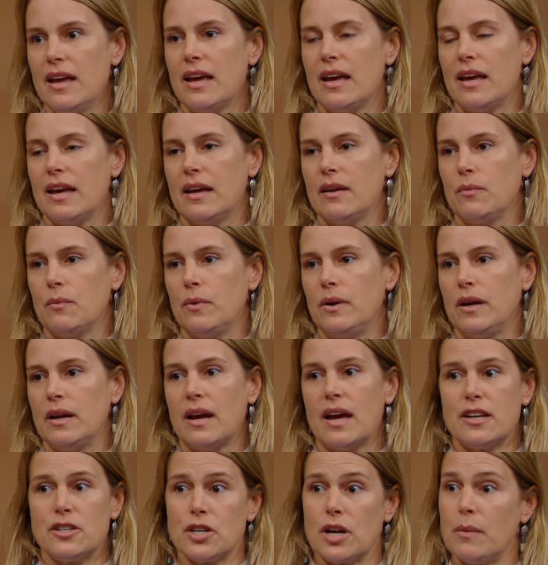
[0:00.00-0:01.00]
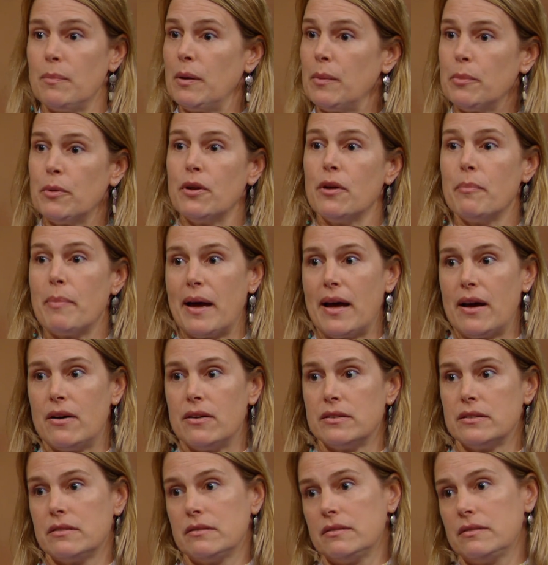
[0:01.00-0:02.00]
And we educate people
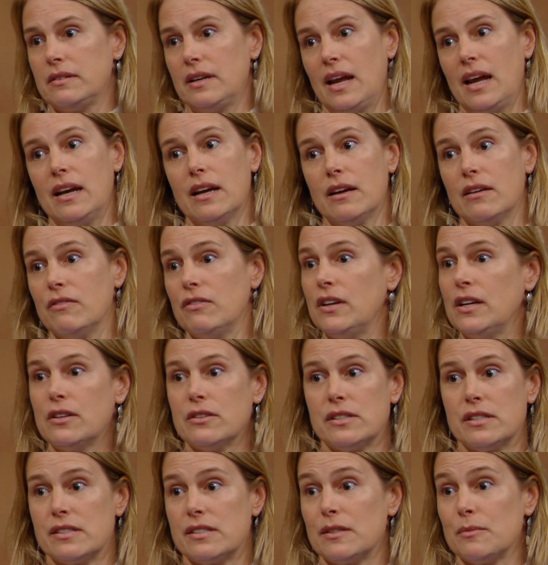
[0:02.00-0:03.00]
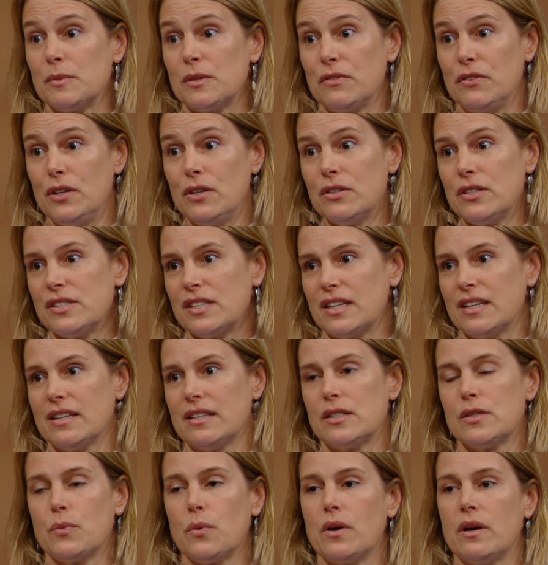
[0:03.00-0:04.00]
about native ecosystems of Houston.
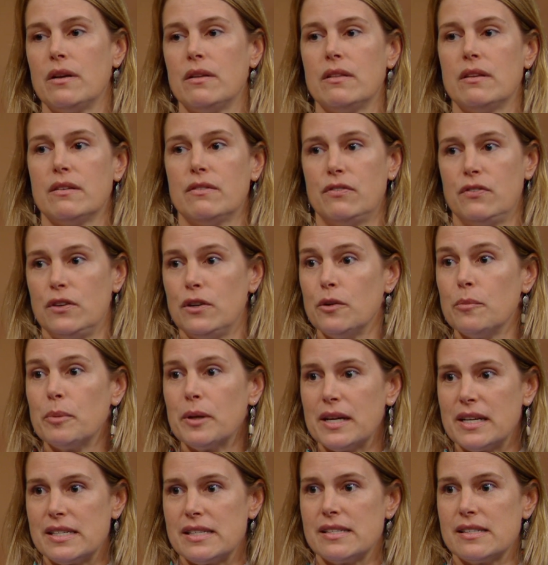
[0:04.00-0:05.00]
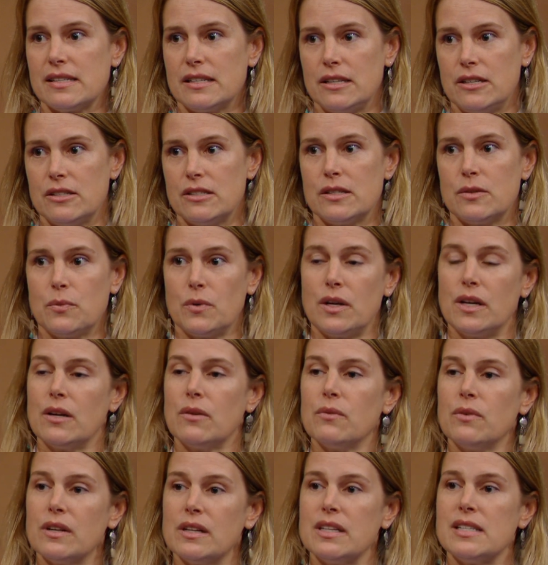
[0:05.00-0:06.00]
It's one of the few places in Houston where you
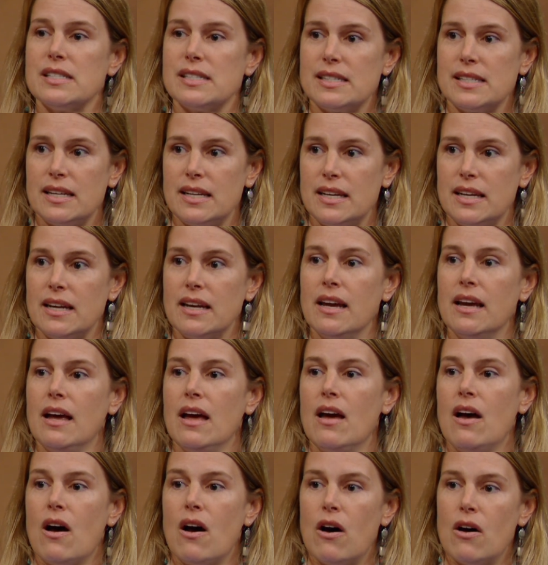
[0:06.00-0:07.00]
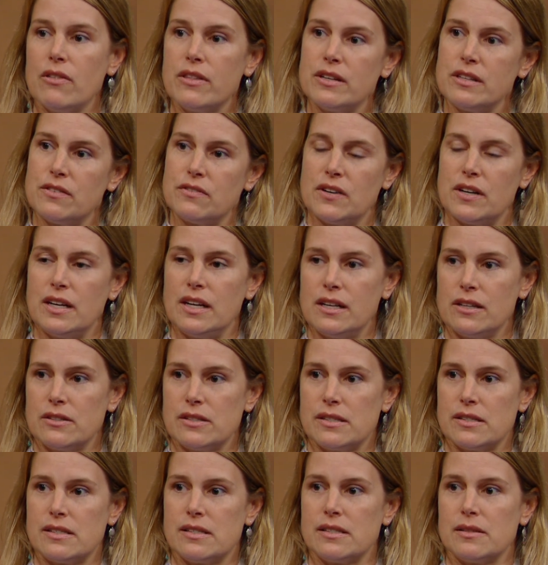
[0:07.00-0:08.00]
can really see all the different
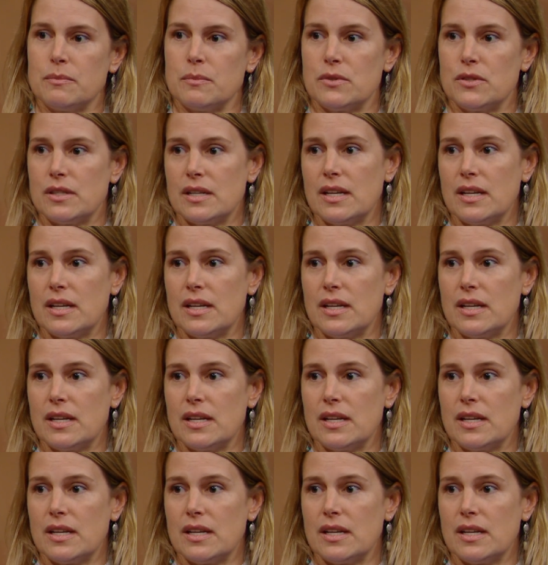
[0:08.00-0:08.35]
ecosystems